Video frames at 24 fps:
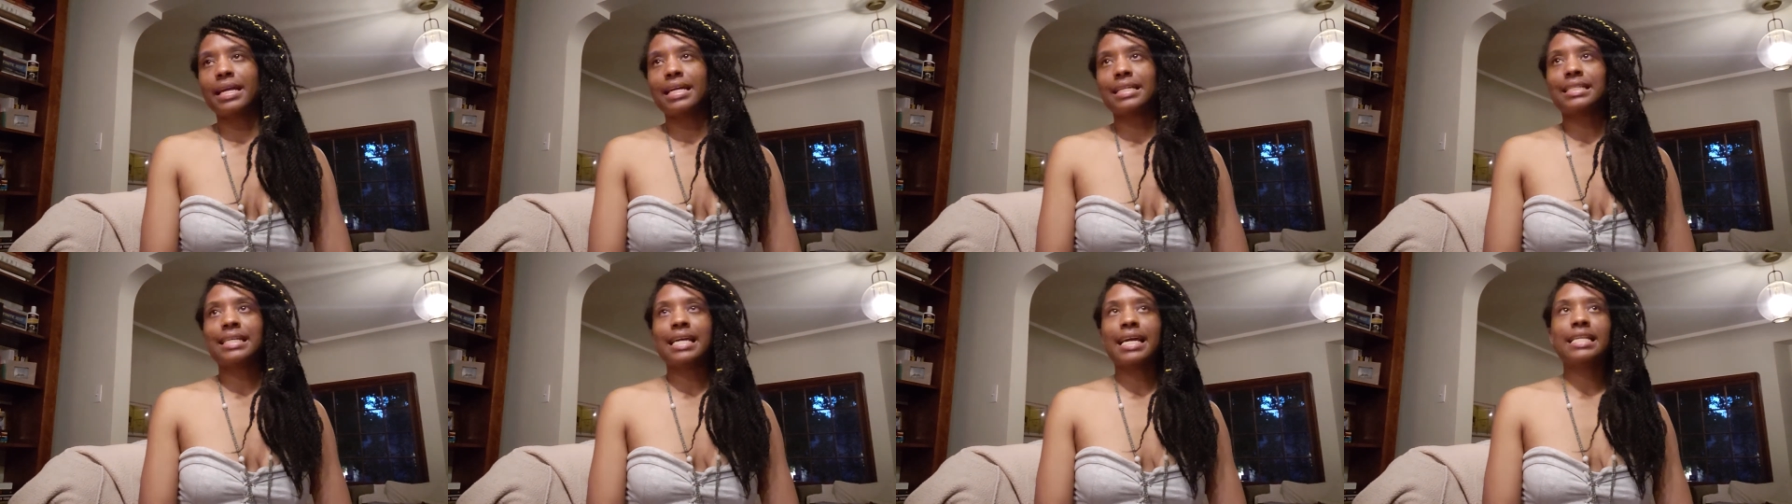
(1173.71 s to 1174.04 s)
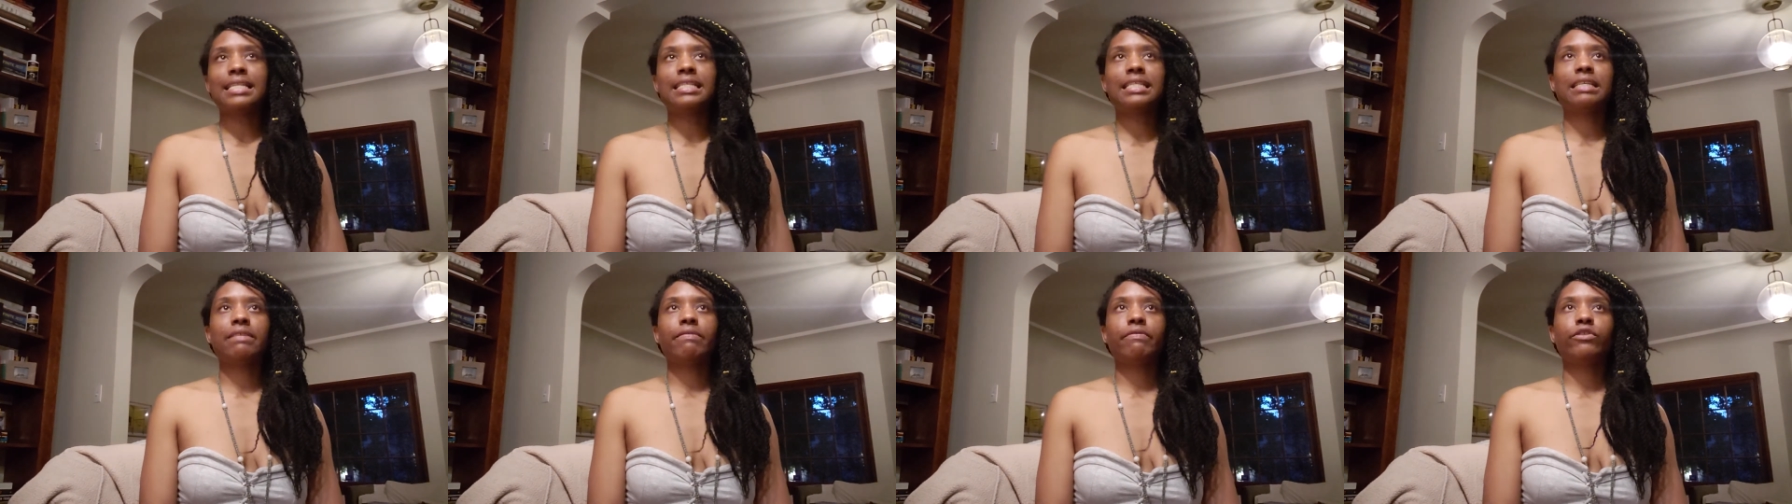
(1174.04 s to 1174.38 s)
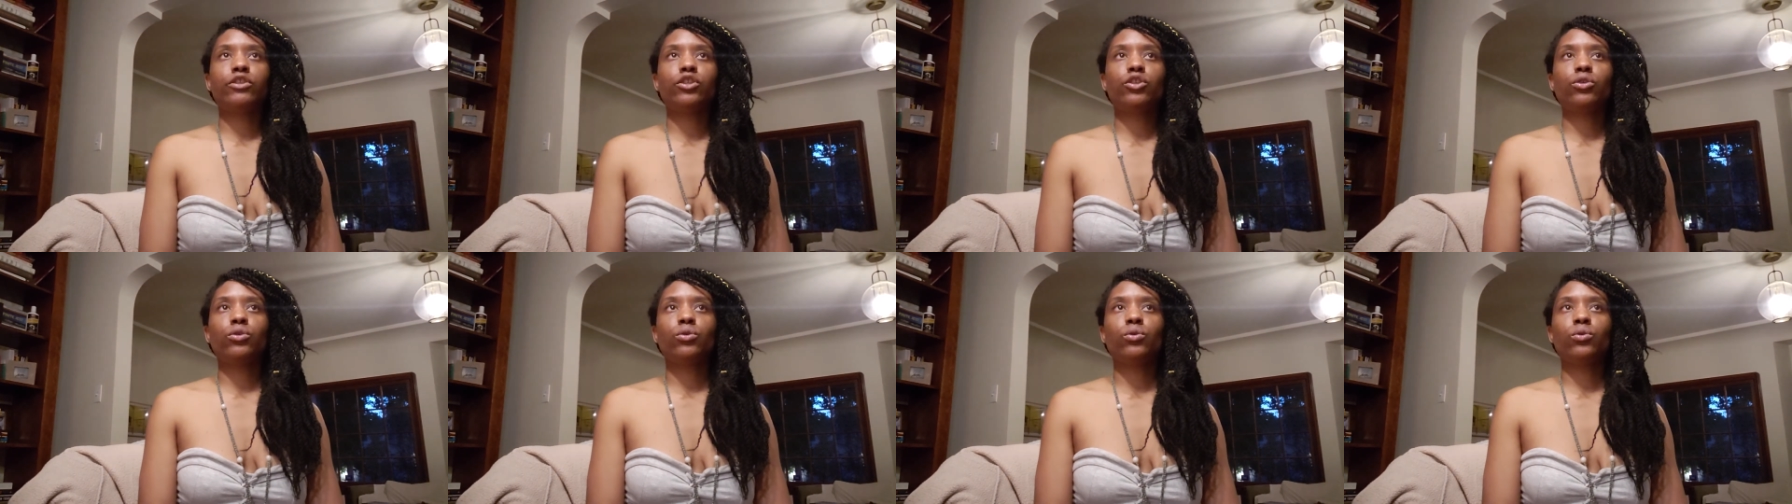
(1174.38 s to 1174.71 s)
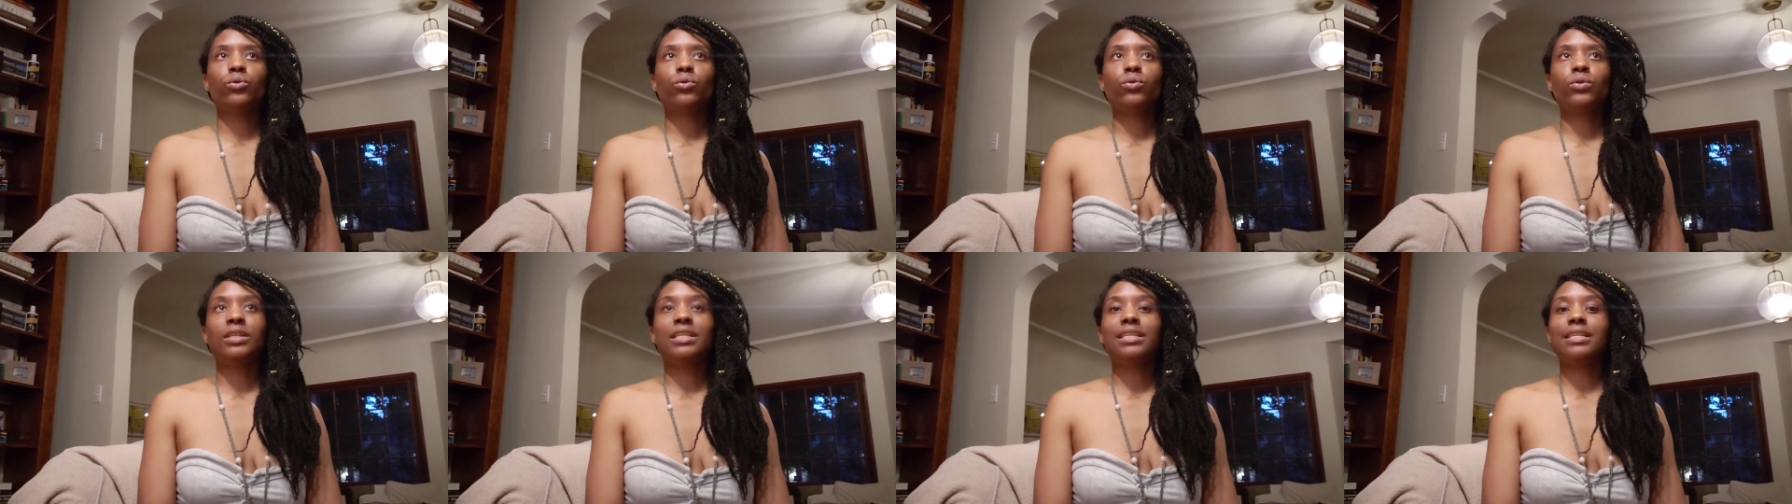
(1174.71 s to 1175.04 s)
attentive
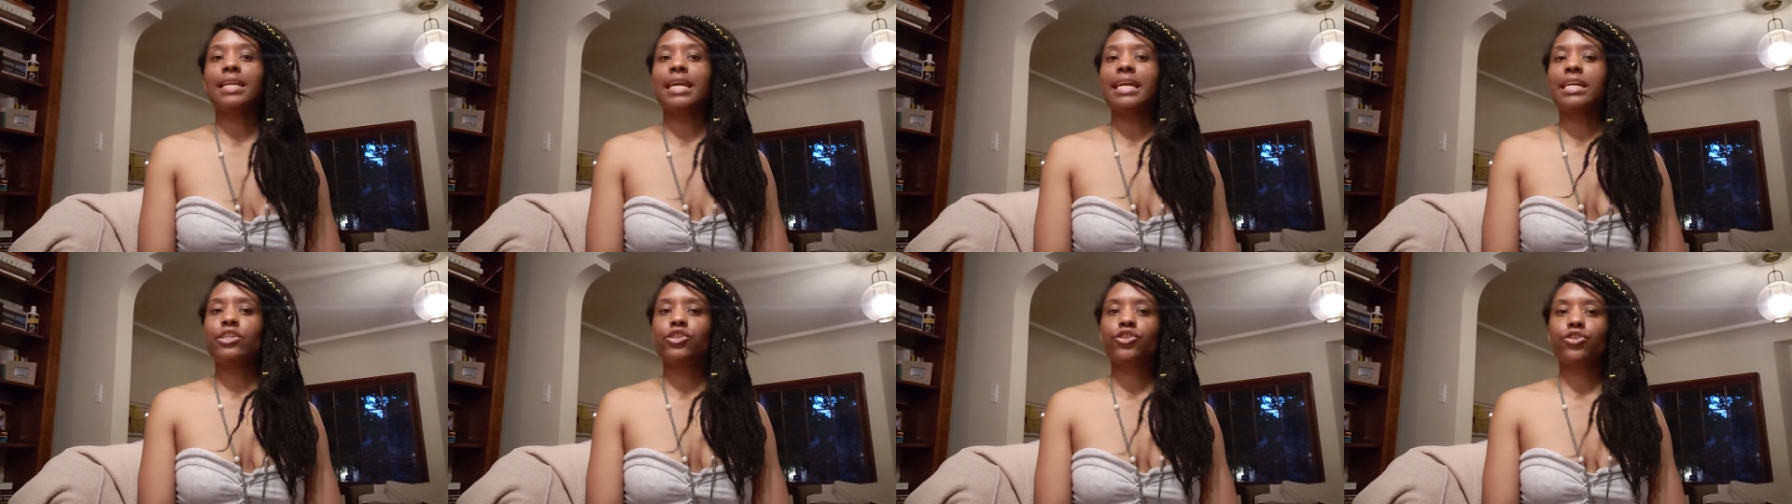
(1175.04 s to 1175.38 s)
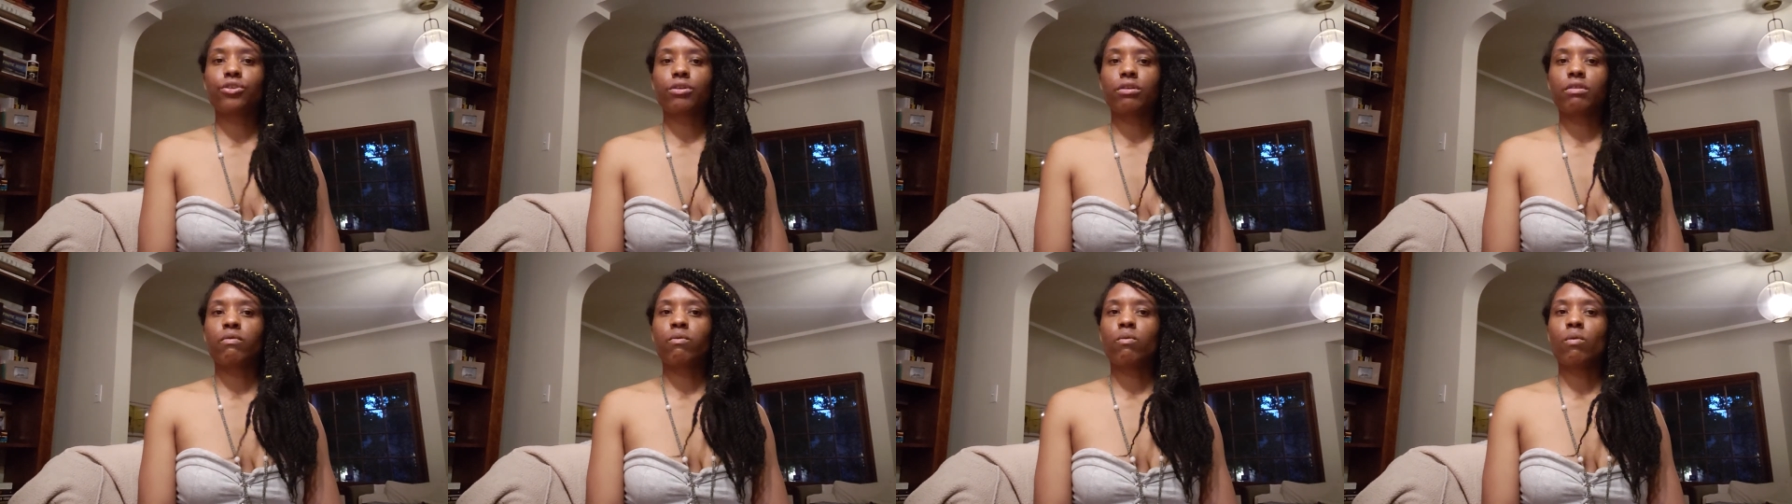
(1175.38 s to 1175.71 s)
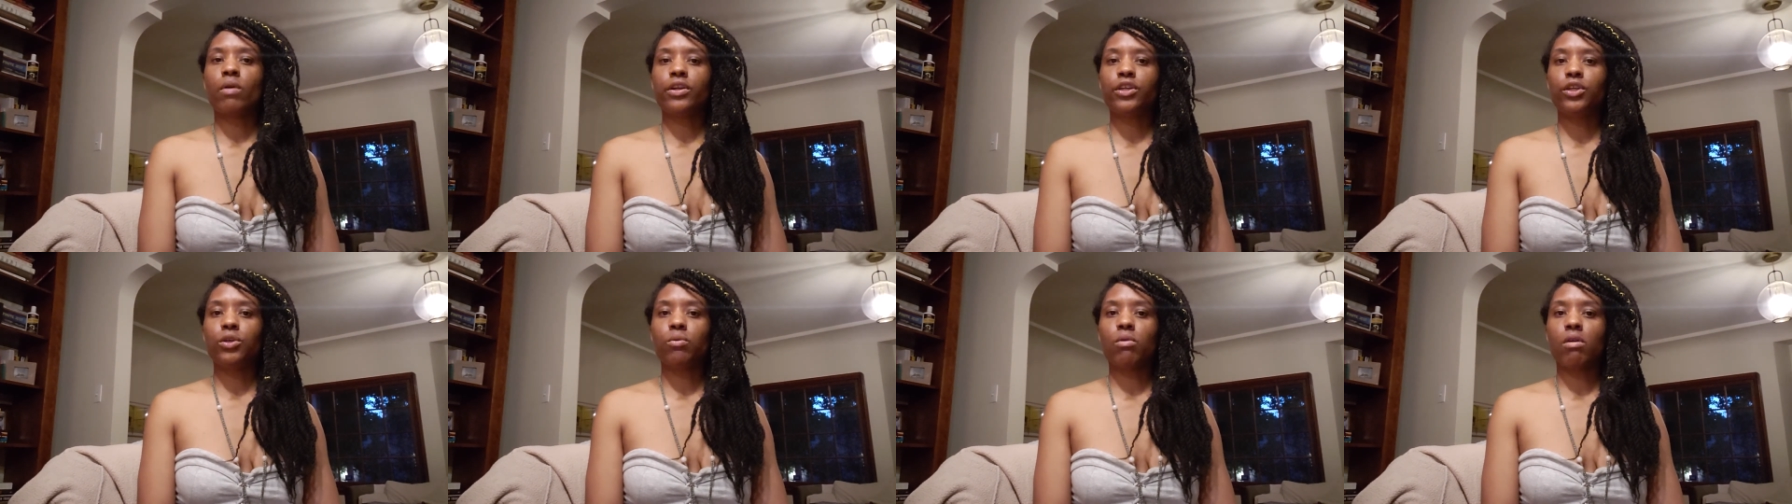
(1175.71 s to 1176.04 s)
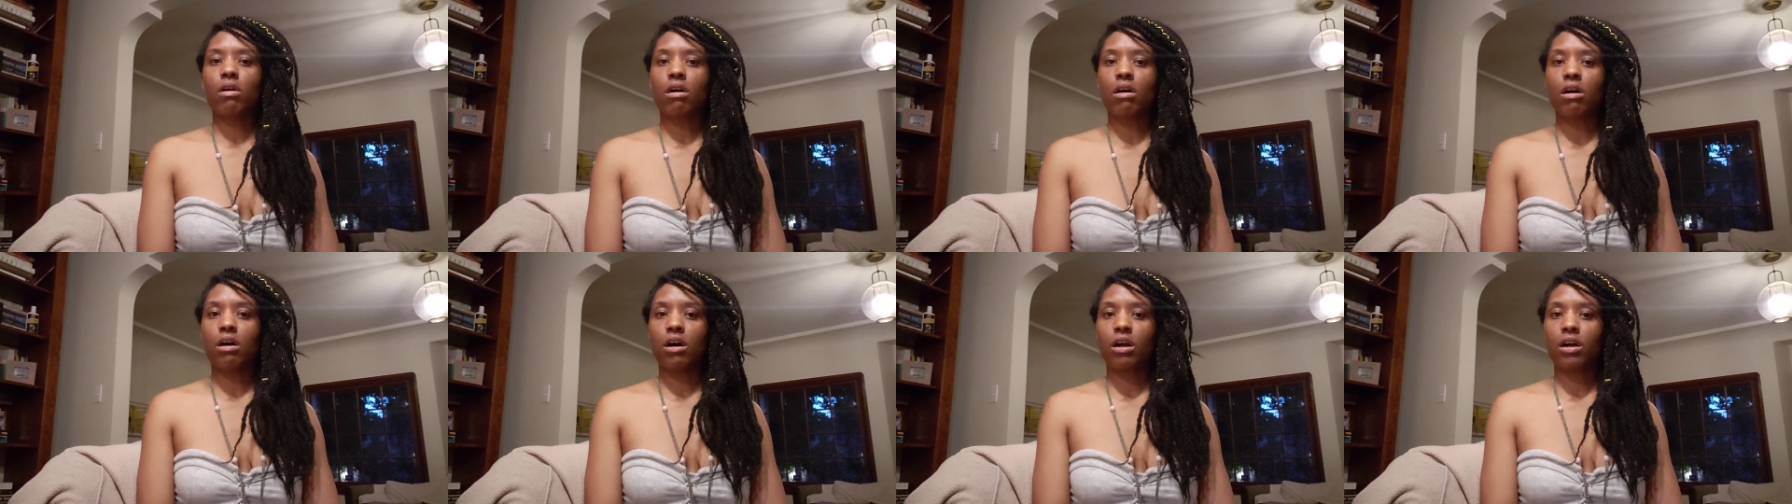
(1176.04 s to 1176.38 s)
to the nature of what you
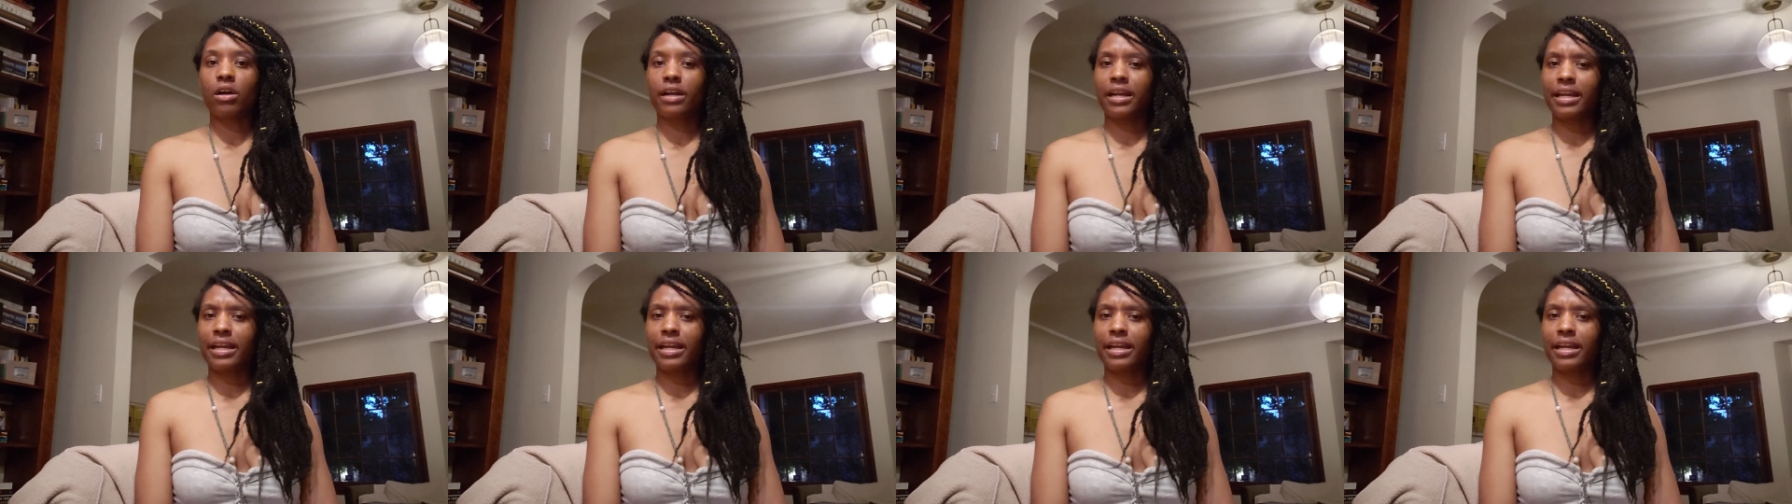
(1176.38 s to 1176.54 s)
are,